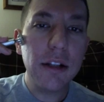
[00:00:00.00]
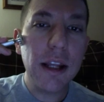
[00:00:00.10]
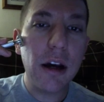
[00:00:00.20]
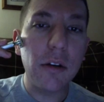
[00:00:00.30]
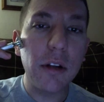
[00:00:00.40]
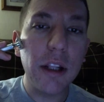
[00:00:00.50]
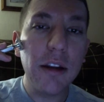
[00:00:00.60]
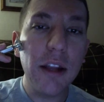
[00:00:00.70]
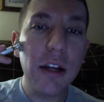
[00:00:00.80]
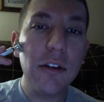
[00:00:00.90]
down
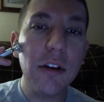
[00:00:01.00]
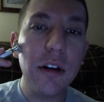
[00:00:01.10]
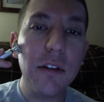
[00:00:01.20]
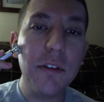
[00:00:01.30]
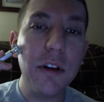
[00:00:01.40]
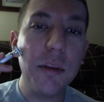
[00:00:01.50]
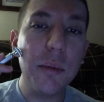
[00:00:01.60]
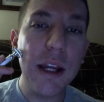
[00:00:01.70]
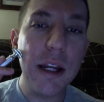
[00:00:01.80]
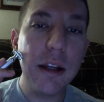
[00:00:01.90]
until I can start to feel the
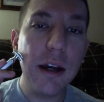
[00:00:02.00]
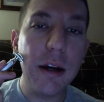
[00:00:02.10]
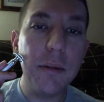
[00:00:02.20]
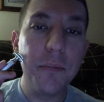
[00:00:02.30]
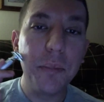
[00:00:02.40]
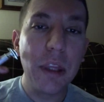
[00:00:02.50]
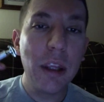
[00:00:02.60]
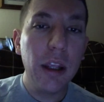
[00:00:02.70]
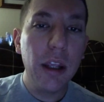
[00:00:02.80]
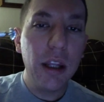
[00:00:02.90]
blade cut.
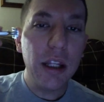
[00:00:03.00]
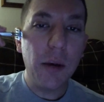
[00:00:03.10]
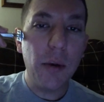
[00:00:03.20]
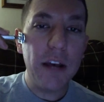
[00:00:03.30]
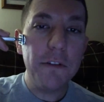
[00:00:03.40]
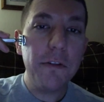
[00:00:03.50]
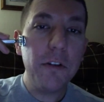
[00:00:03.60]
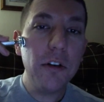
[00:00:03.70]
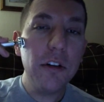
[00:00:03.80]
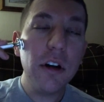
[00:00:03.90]
Now when I
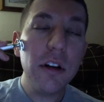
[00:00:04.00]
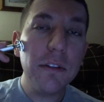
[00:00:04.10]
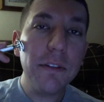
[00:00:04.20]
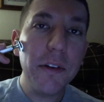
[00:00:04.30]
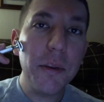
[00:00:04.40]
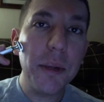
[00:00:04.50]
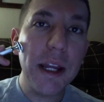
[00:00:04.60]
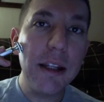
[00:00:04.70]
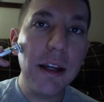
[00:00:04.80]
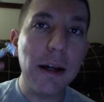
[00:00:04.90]
first start to feel the
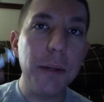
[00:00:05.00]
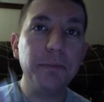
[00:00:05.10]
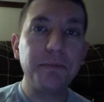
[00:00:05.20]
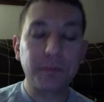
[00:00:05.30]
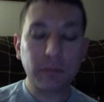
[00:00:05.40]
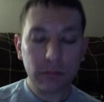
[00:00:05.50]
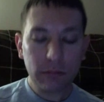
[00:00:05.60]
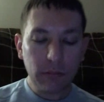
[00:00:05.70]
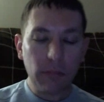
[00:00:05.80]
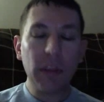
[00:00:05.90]
blade cut,
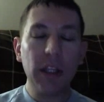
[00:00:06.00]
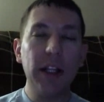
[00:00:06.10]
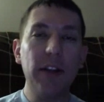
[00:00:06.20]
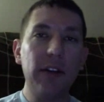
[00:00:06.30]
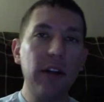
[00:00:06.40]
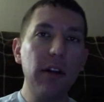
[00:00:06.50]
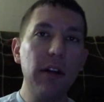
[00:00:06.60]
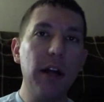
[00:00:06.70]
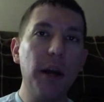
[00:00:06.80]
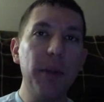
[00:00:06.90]
it's
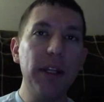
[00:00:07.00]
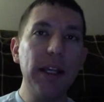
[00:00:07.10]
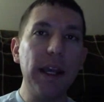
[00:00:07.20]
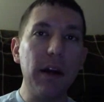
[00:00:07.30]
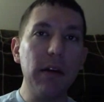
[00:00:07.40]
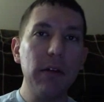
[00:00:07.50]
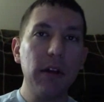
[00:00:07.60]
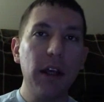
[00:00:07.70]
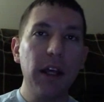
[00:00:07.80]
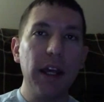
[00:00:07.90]
still up in the air,
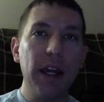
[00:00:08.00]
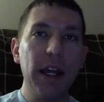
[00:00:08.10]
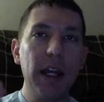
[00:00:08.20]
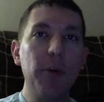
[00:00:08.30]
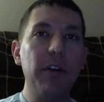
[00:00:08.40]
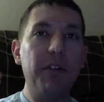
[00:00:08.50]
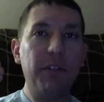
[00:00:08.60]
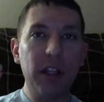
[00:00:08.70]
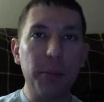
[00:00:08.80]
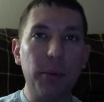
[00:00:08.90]
and I'm going to
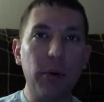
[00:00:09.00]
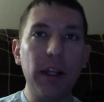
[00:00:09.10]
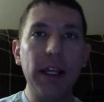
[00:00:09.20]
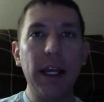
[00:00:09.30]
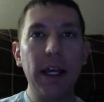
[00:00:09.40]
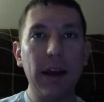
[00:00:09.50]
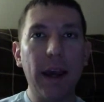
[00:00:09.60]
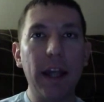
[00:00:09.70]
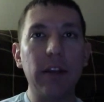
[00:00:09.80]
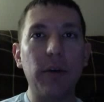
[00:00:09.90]
feel it pulling
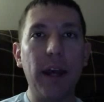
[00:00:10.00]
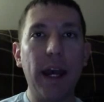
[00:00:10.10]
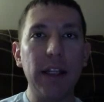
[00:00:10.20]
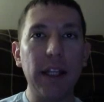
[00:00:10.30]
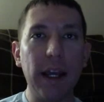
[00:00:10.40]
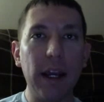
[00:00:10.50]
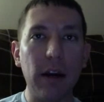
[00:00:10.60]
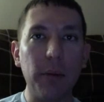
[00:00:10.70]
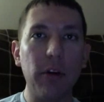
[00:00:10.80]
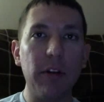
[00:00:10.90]
at the
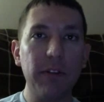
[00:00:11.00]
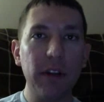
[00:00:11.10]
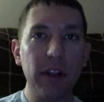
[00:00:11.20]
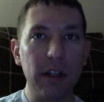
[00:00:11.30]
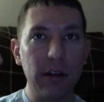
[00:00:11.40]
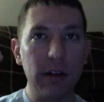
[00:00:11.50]
hair. I'm going to feel it